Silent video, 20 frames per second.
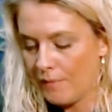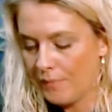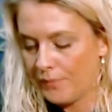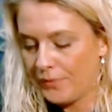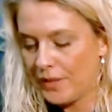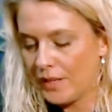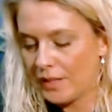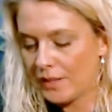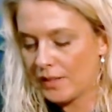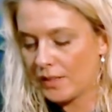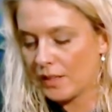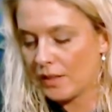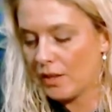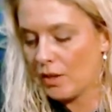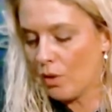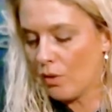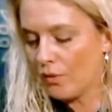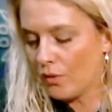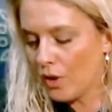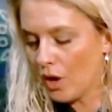The
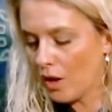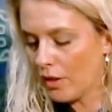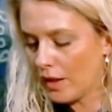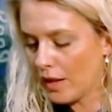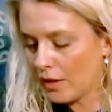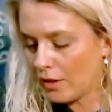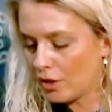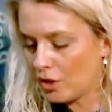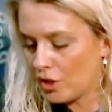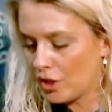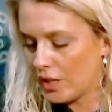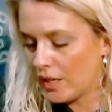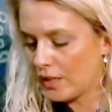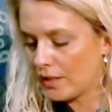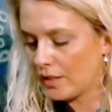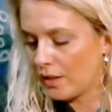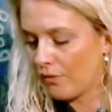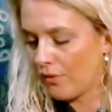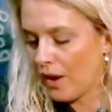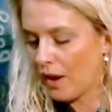overall energy is
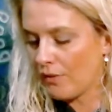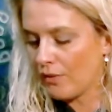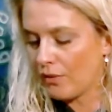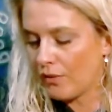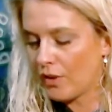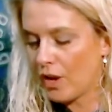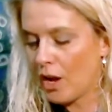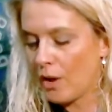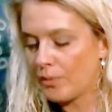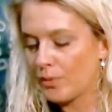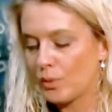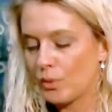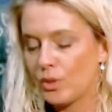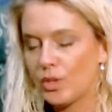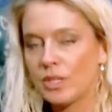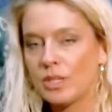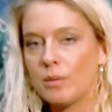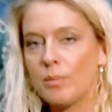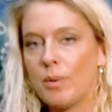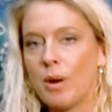the 5 of Cups, which
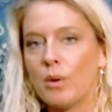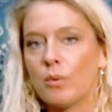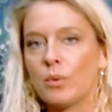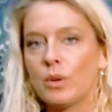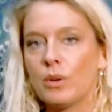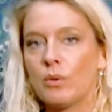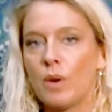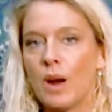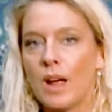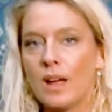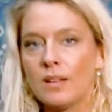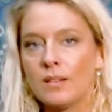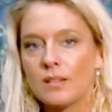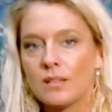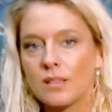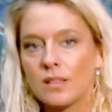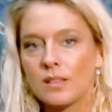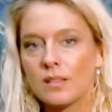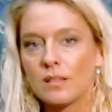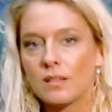is about
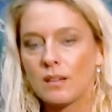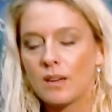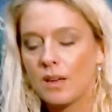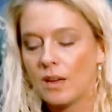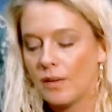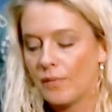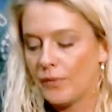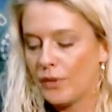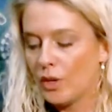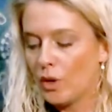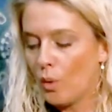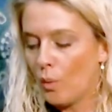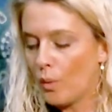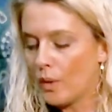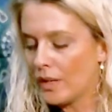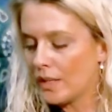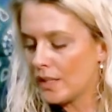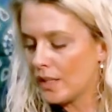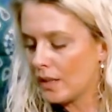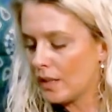regrets. You know,
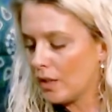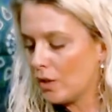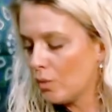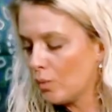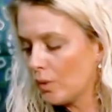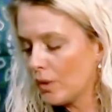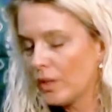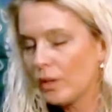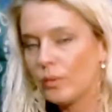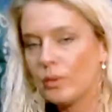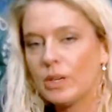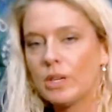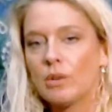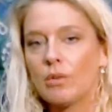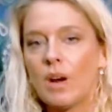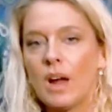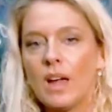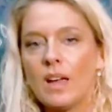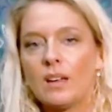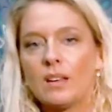what is it that you really
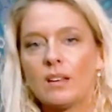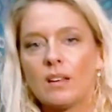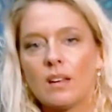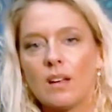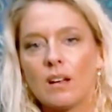regret?